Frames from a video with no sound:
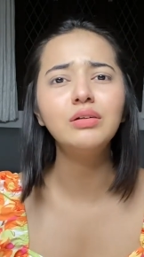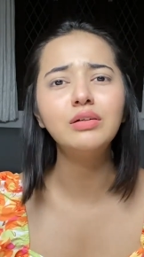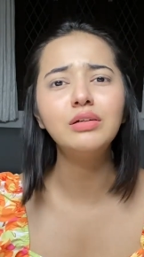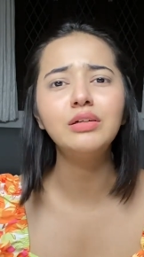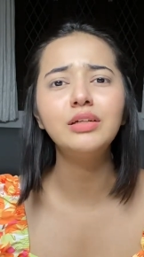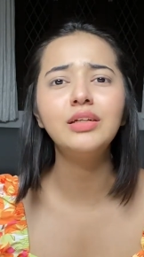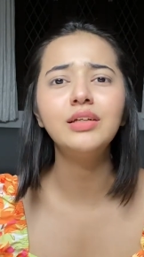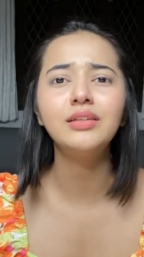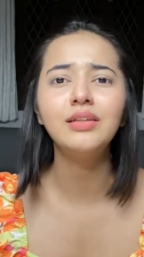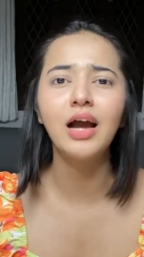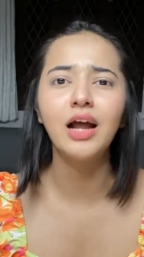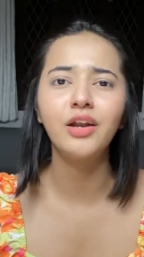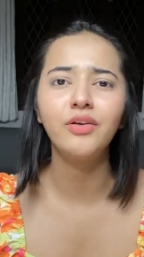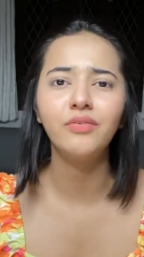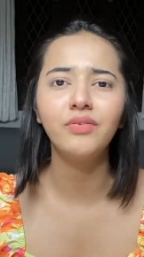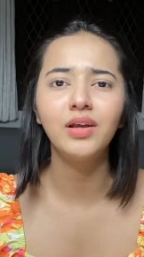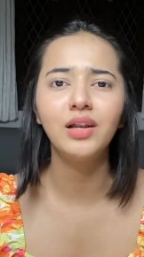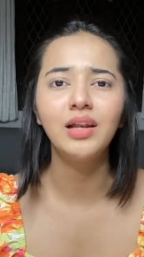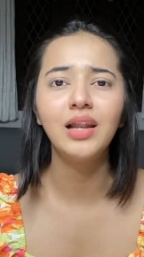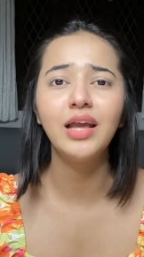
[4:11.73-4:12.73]
earning that
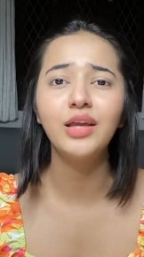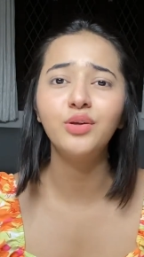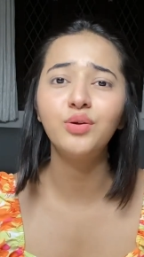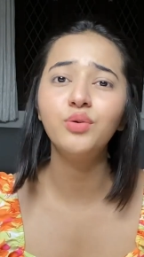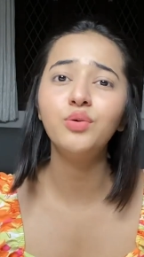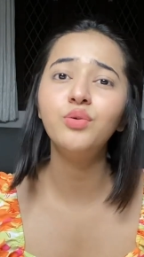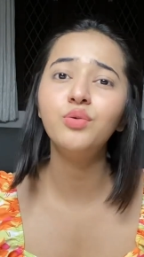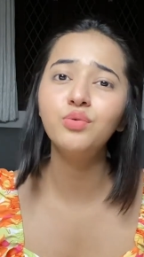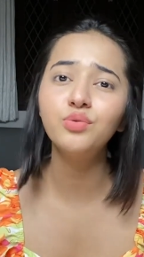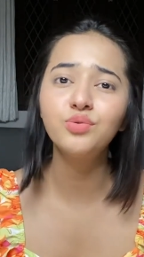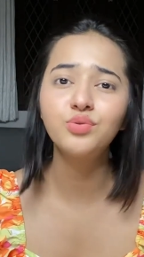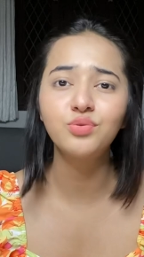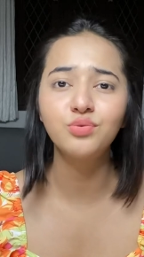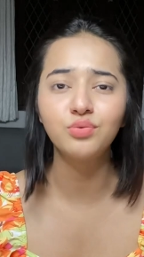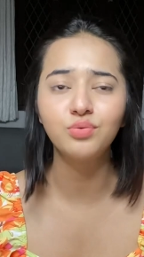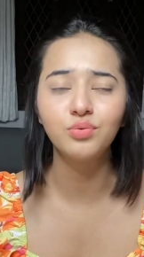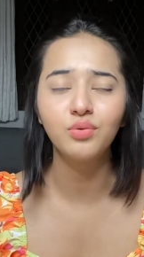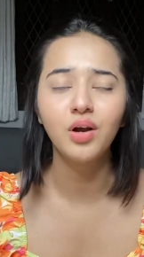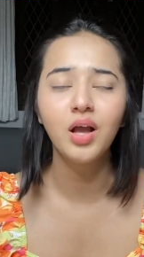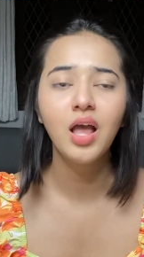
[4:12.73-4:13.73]
well like you used to.